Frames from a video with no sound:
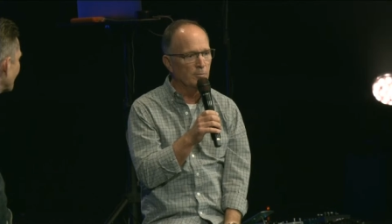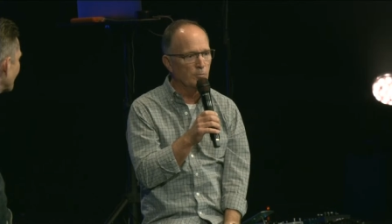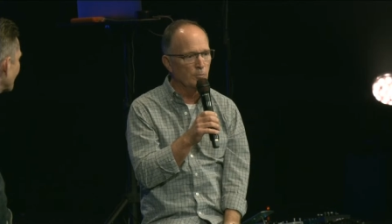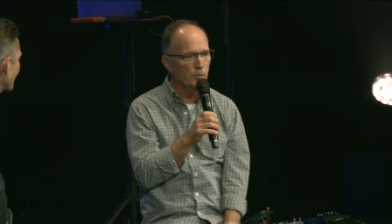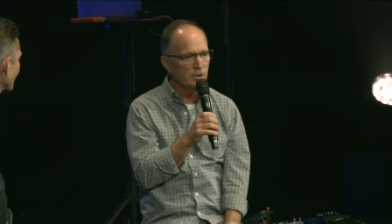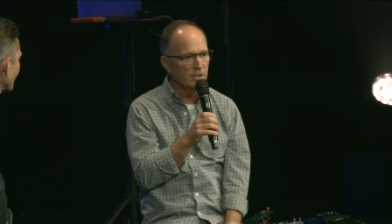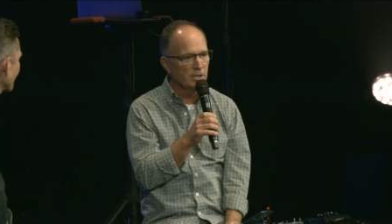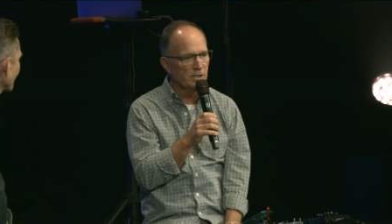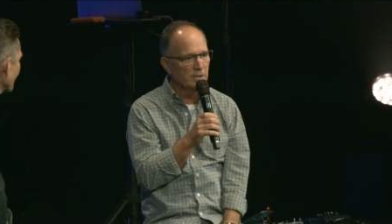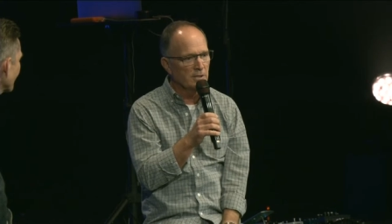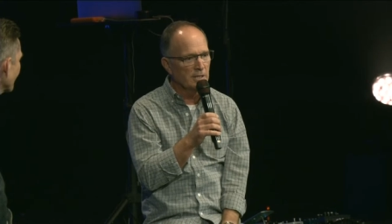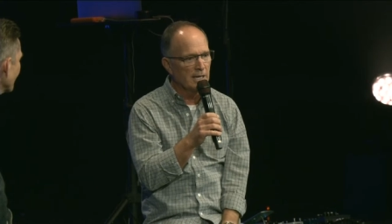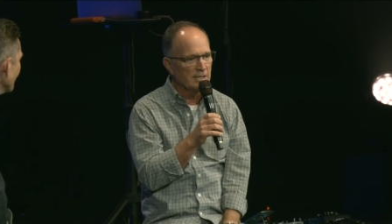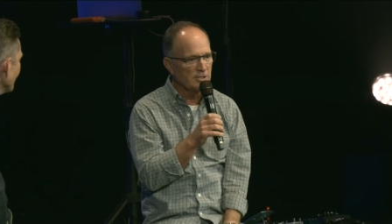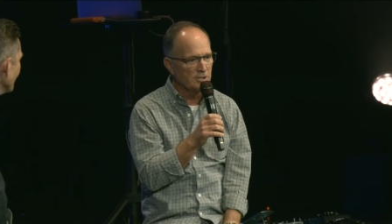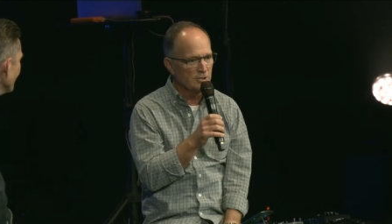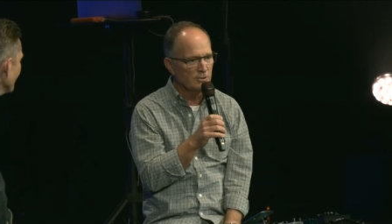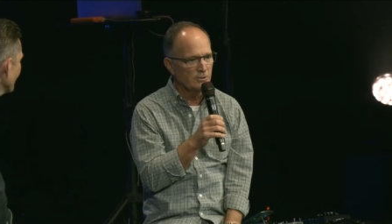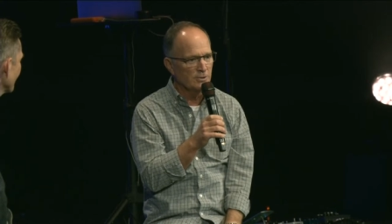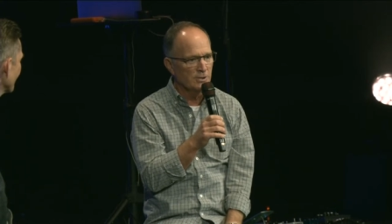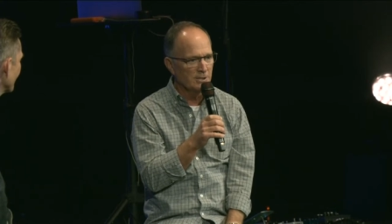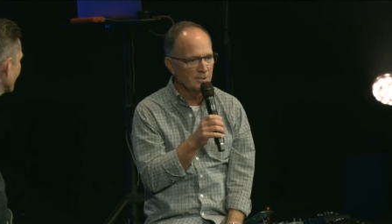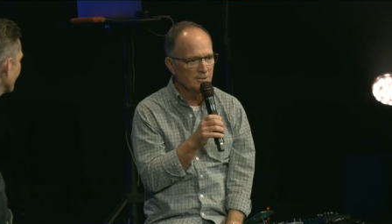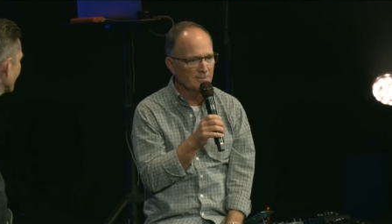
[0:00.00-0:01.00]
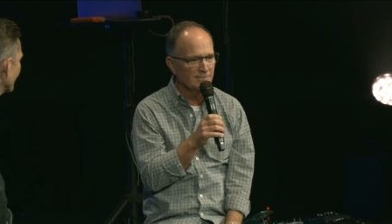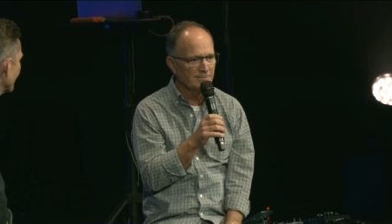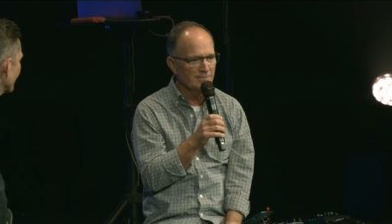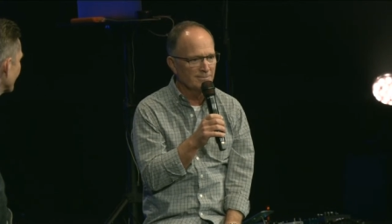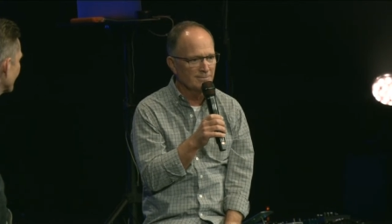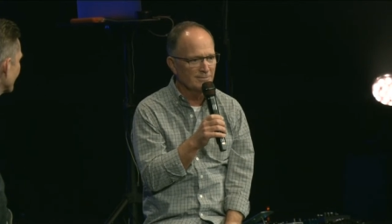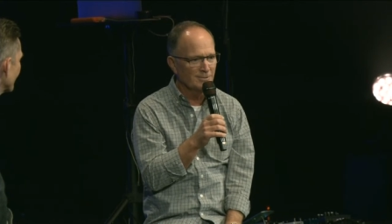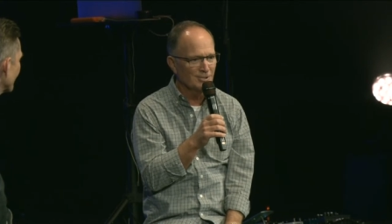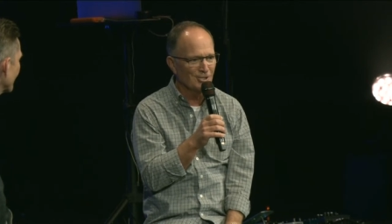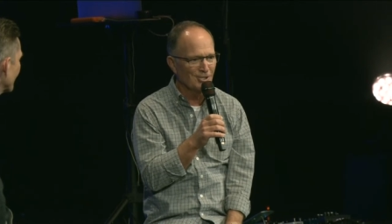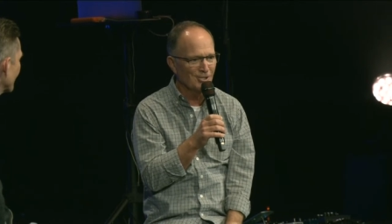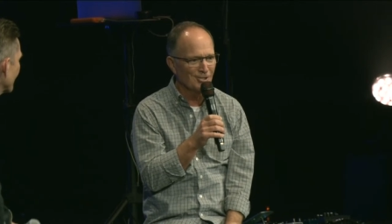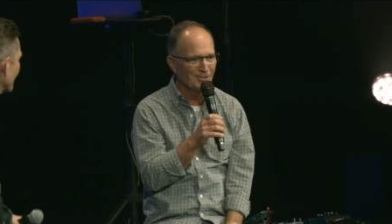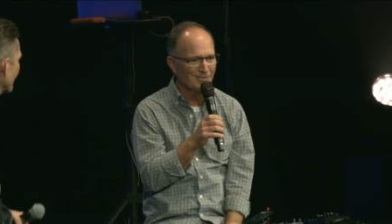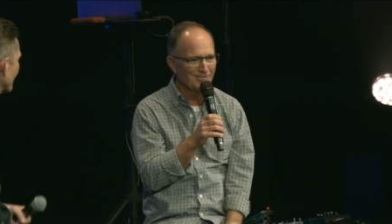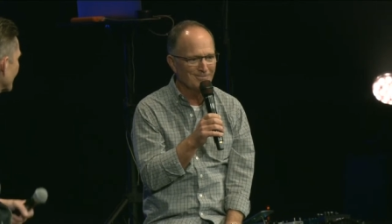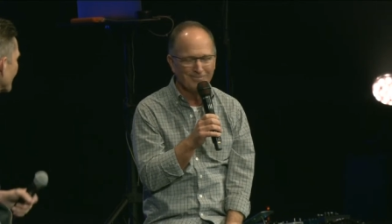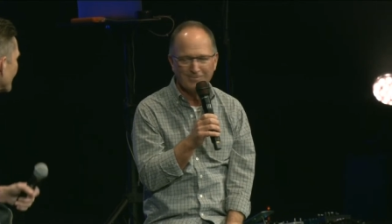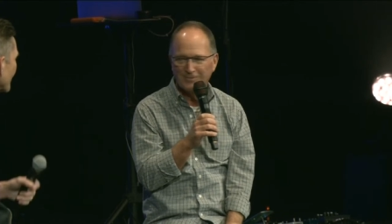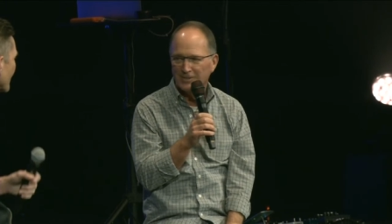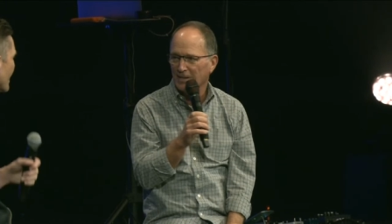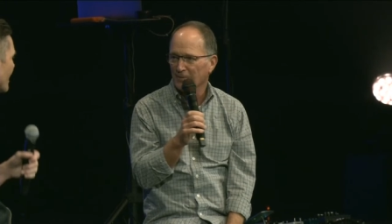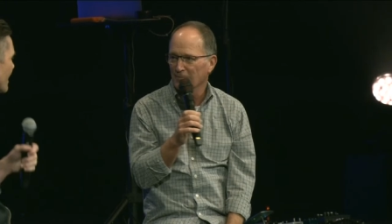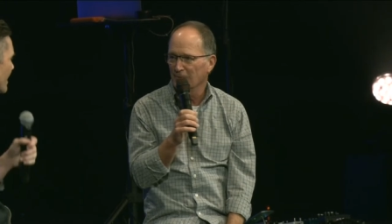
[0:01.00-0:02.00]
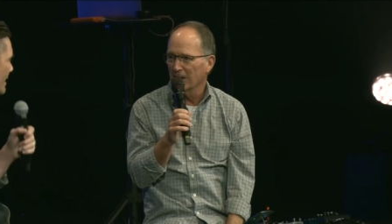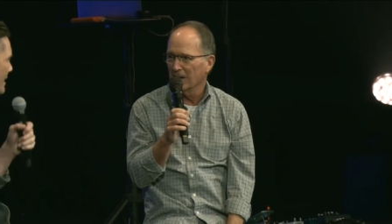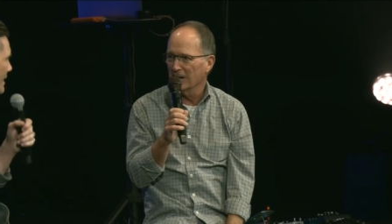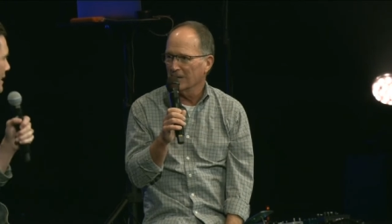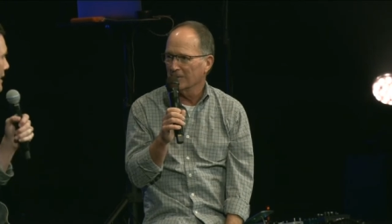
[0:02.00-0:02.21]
we'll get that to you. So Love that.